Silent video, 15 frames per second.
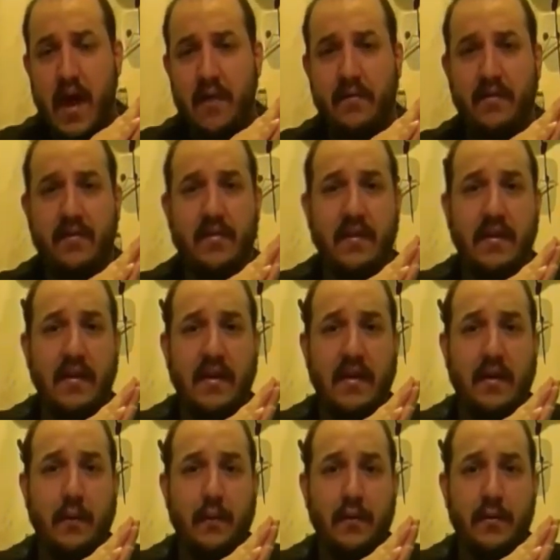have us
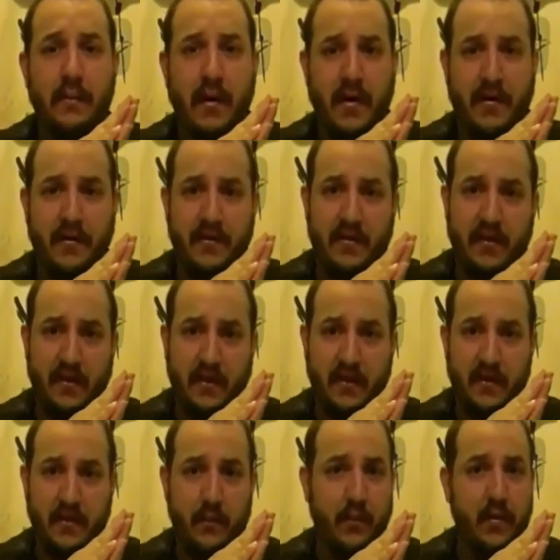thinking we're a democracy.